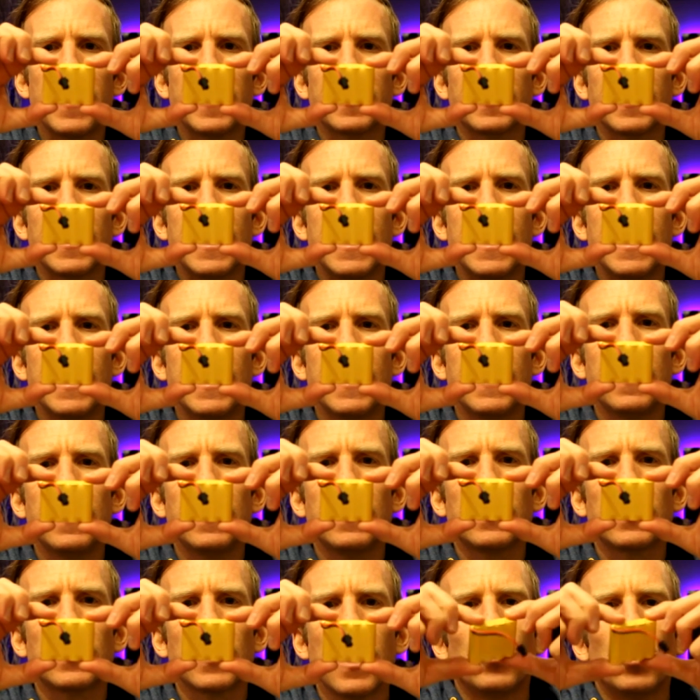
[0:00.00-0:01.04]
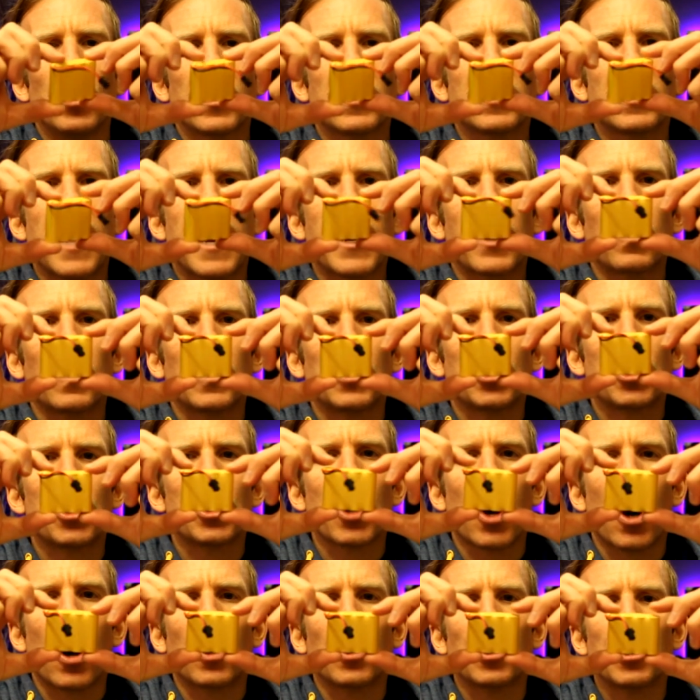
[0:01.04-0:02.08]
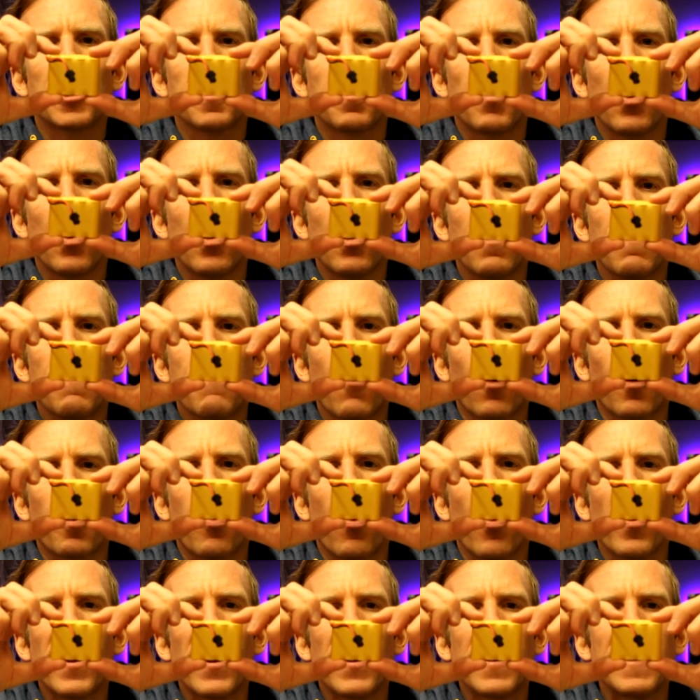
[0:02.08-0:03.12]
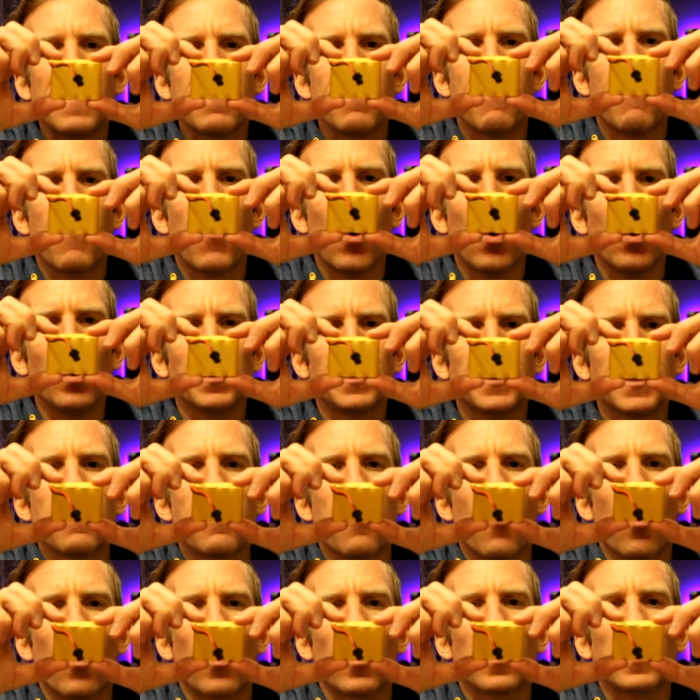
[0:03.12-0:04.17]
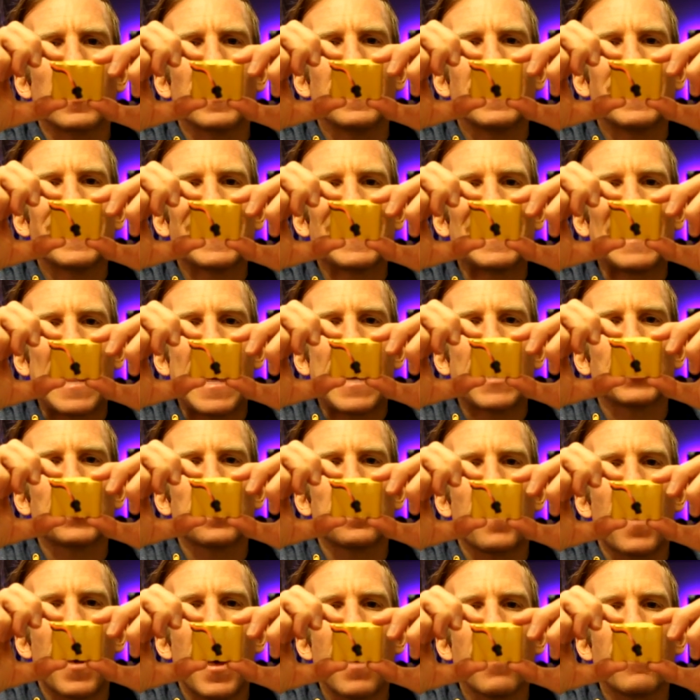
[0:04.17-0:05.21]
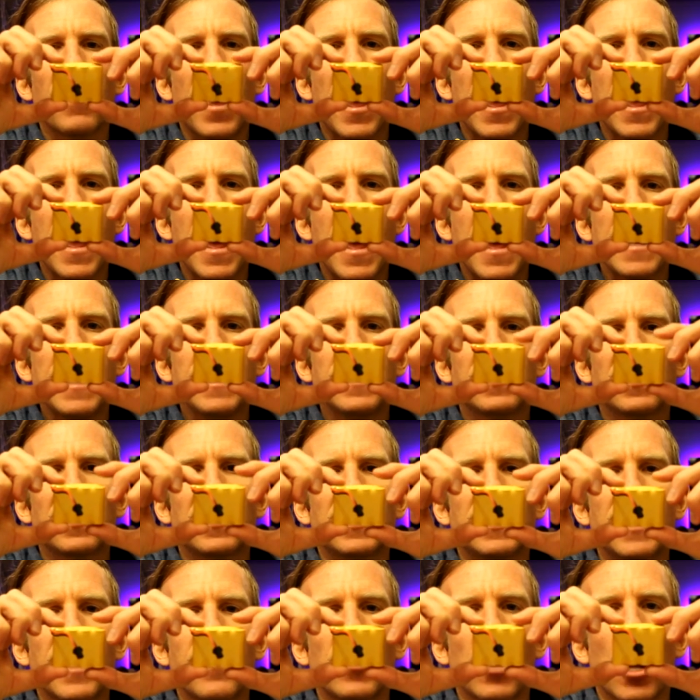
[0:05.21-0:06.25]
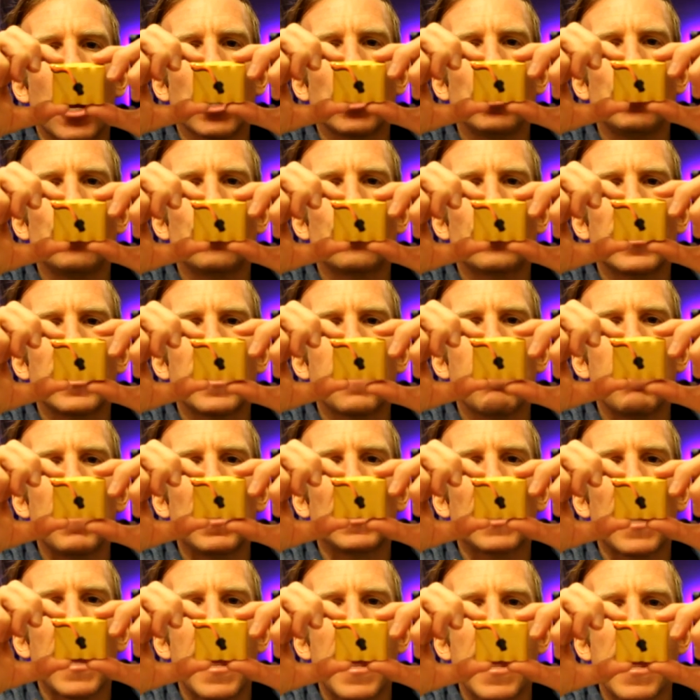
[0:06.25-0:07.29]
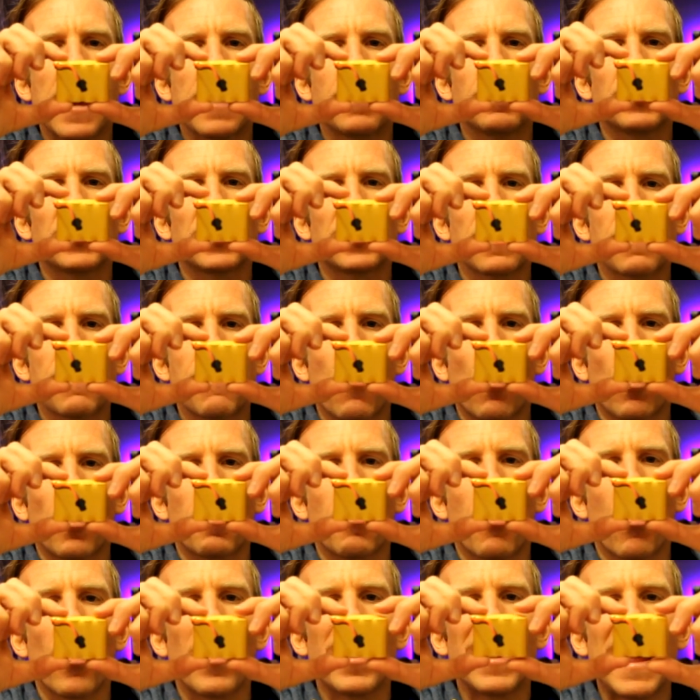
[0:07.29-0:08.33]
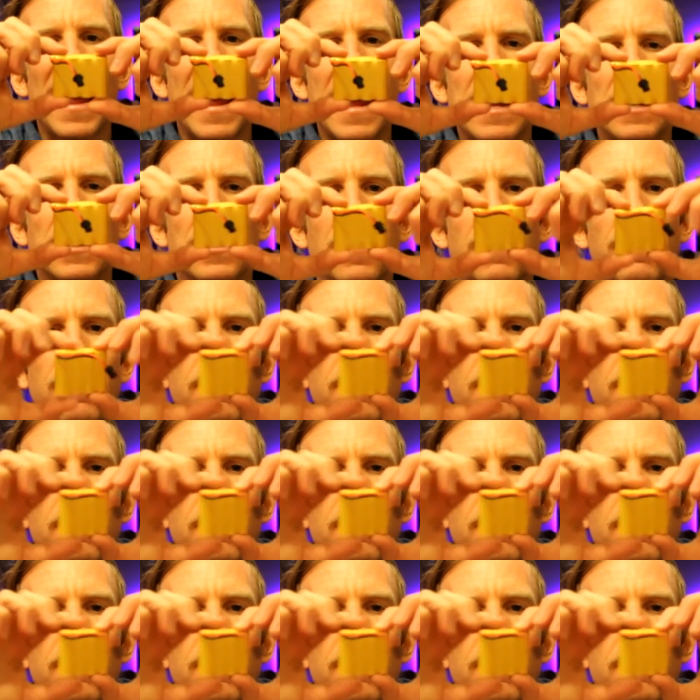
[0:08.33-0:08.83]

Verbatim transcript: This looks like rechargeable 4.8 volt 4/5 AA 700 milliamps 4.8